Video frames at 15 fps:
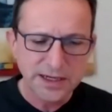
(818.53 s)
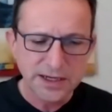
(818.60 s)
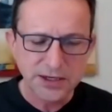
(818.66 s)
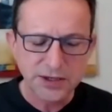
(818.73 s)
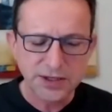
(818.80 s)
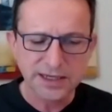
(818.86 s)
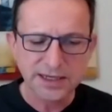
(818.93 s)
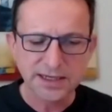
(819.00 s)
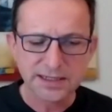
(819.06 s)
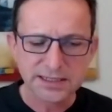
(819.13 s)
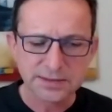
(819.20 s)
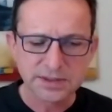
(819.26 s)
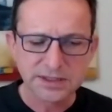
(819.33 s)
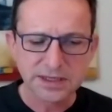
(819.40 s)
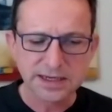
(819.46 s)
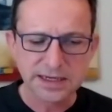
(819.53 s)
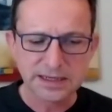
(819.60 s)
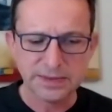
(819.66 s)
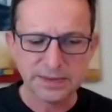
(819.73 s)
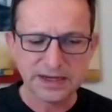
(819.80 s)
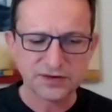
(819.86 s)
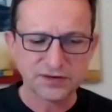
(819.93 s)
looking at some
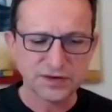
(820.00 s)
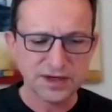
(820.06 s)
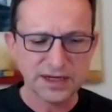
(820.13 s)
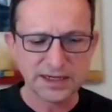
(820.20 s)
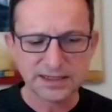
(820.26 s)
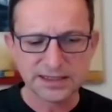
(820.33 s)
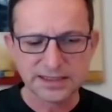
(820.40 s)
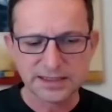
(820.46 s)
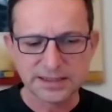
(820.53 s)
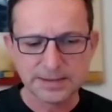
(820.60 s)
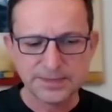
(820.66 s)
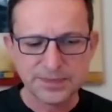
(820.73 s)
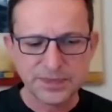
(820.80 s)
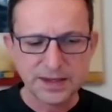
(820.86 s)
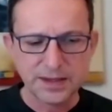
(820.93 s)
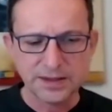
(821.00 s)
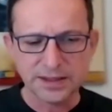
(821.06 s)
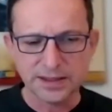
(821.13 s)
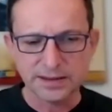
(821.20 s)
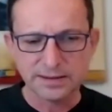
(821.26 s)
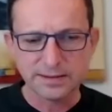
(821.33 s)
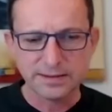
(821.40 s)
psychometrics
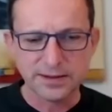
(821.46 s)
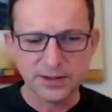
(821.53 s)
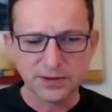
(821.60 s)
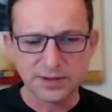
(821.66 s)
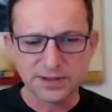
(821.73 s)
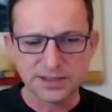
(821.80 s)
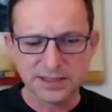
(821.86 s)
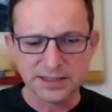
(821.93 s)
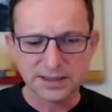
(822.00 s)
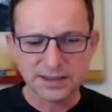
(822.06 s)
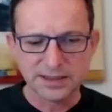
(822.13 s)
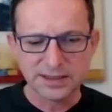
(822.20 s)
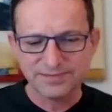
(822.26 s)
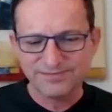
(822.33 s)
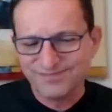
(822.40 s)
that looked at,